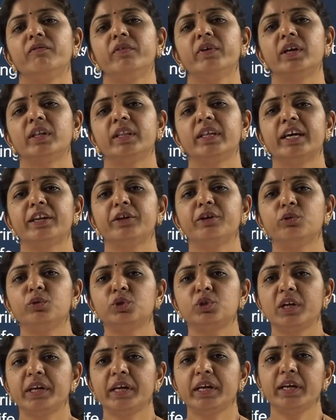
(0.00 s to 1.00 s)
where they are
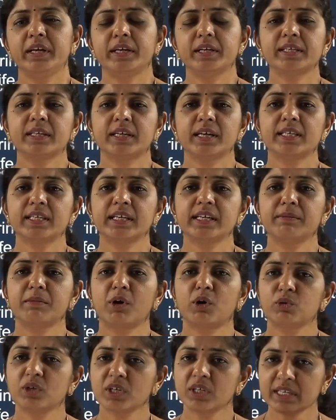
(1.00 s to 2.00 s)
usually discussing
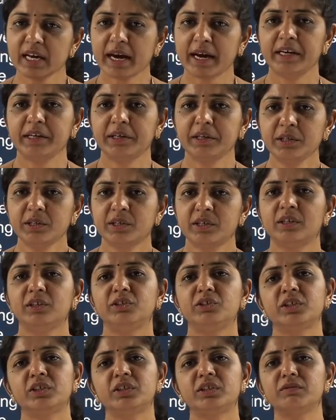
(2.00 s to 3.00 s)
about the scientist,
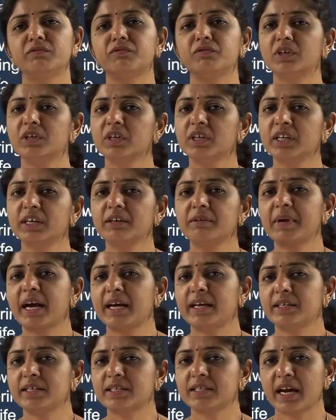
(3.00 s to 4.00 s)
just the work done
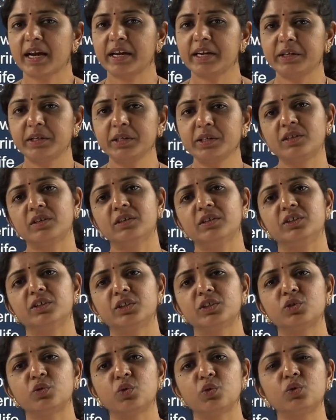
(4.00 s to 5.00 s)
by the scientist,
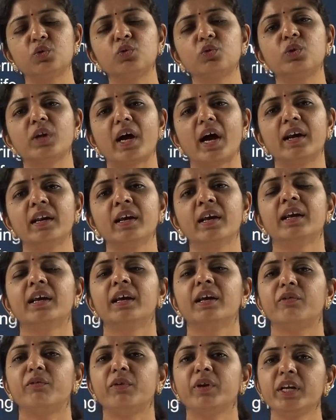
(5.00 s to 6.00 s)
just go through that.
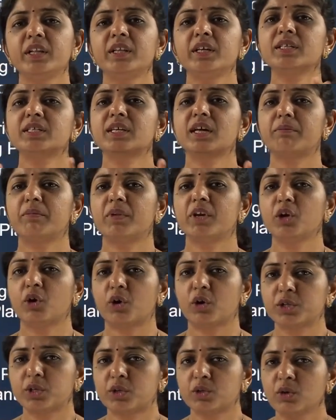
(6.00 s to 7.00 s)
Read the summary
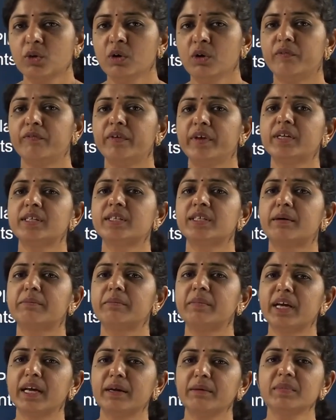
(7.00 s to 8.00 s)
also, where
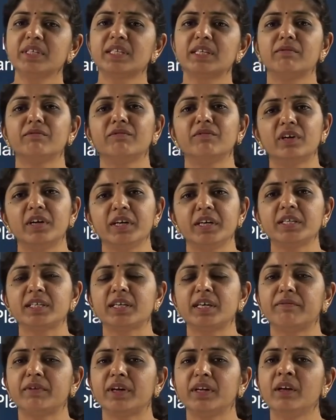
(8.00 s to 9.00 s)
sometimes some word is
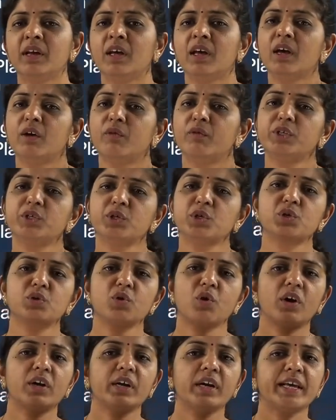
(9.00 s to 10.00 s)
given which is
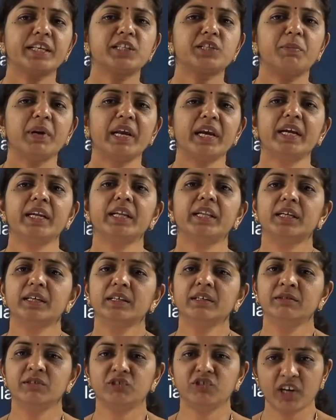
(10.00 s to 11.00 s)
not explained in
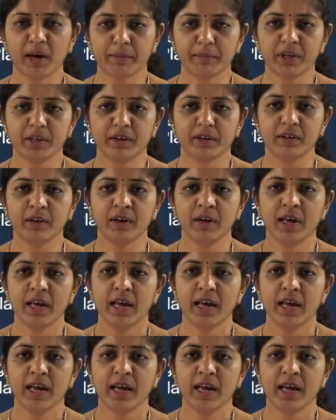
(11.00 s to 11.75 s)
the chapter,